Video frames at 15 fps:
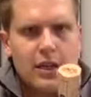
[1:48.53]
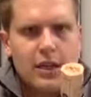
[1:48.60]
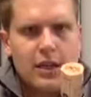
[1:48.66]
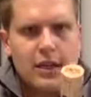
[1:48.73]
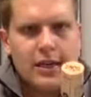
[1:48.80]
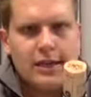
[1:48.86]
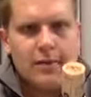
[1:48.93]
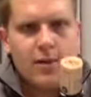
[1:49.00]

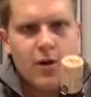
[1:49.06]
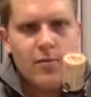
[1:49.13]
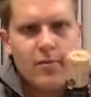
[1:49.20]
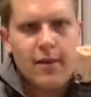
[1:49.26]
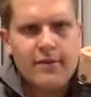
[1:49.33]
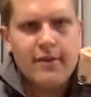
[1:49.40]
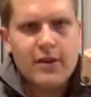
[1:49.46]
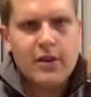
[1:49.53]
on my
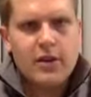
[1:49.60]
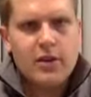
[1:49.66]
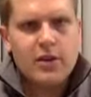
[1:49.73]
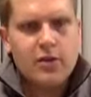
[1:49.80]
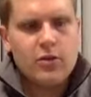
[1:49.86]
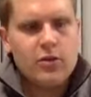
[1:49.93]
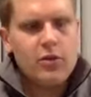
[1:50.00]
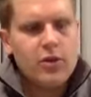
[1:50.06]

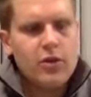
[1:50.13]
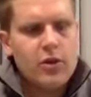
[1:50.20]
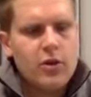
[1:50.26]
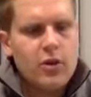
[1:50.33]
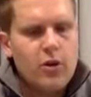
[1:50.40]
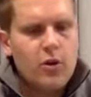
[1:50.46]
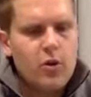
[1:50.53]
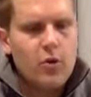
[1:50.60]
video
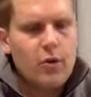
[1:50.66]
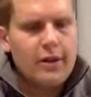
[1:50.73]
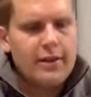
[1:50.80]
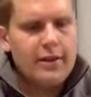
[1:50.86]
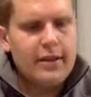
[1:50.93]
what